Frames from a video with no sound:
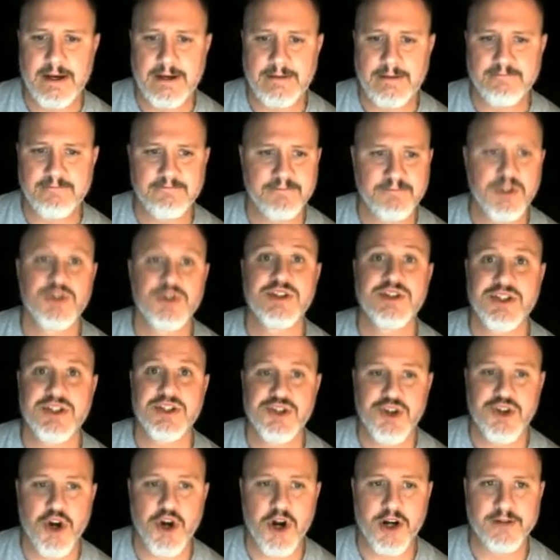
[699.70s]
using a
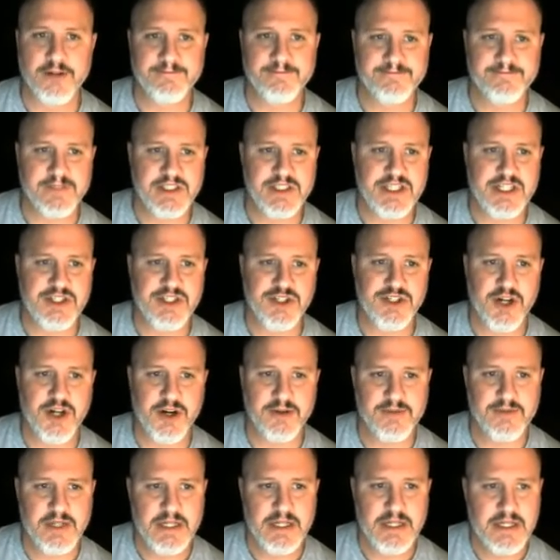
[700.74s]
chart, the t-chart.
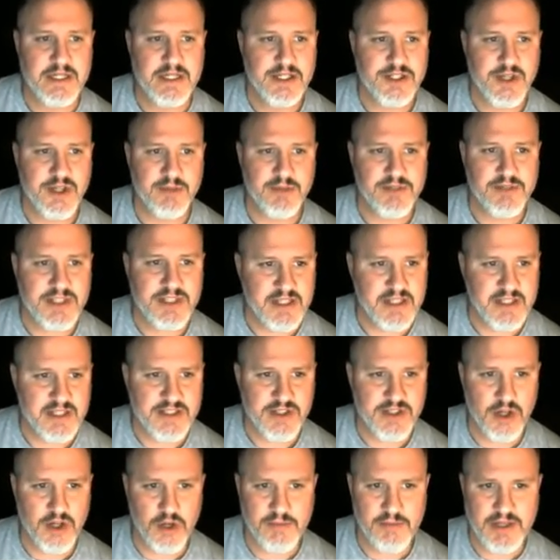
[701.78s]
So I'm just going to list
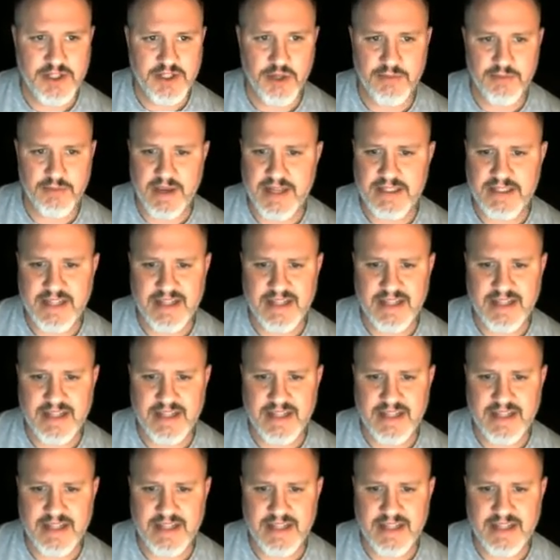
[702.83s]
all my domains.